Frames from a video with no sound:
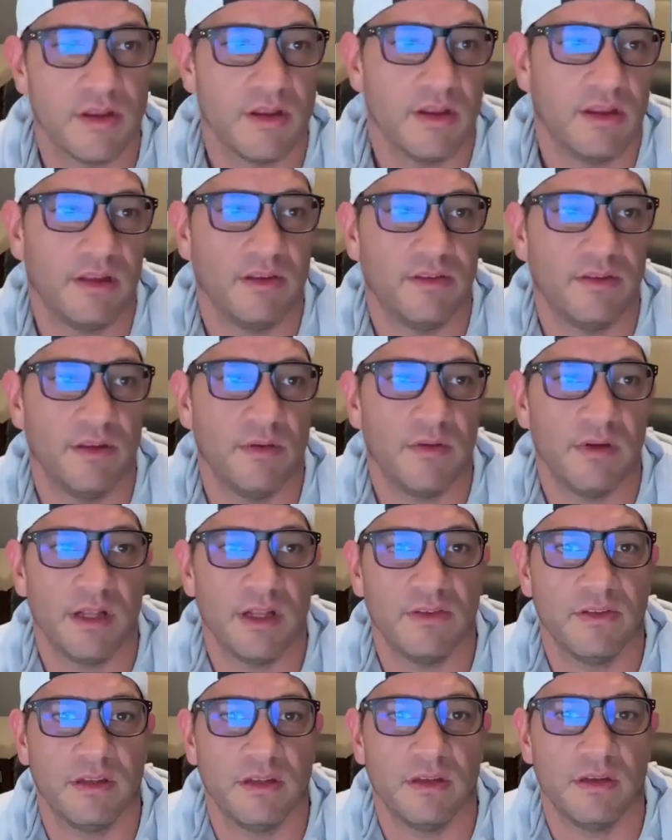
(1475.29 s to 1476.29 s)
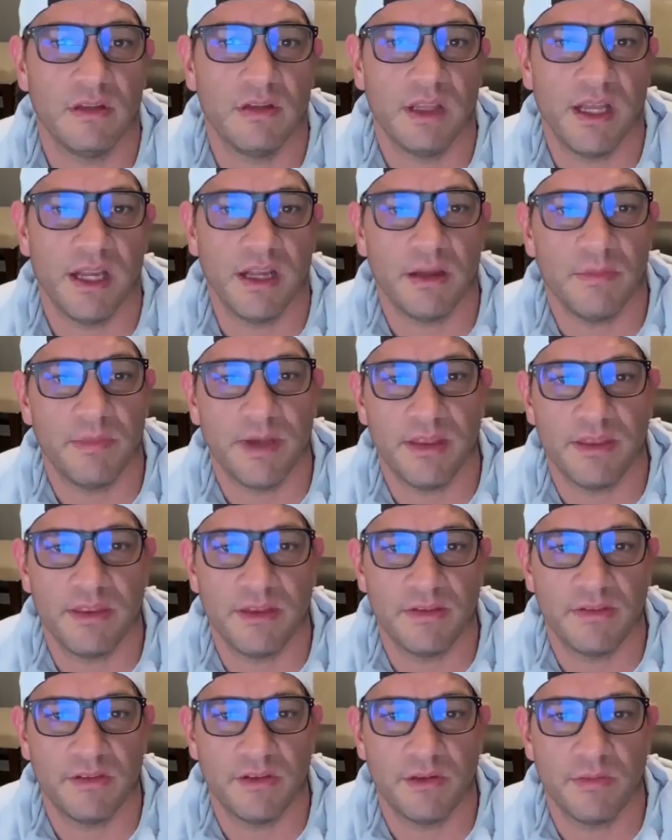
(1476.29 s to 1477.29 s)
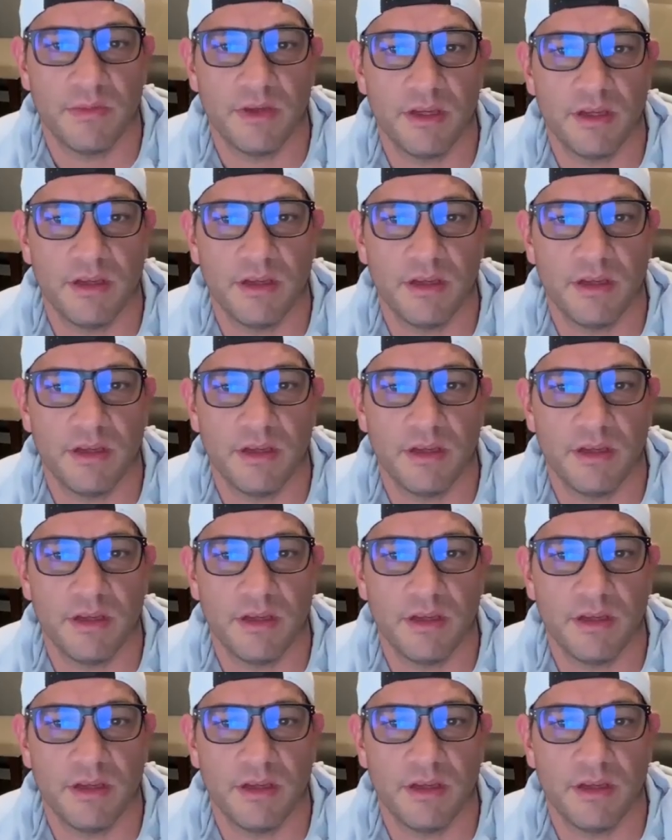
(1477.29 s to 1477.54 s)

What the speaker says: and see what else it don't like about this domain.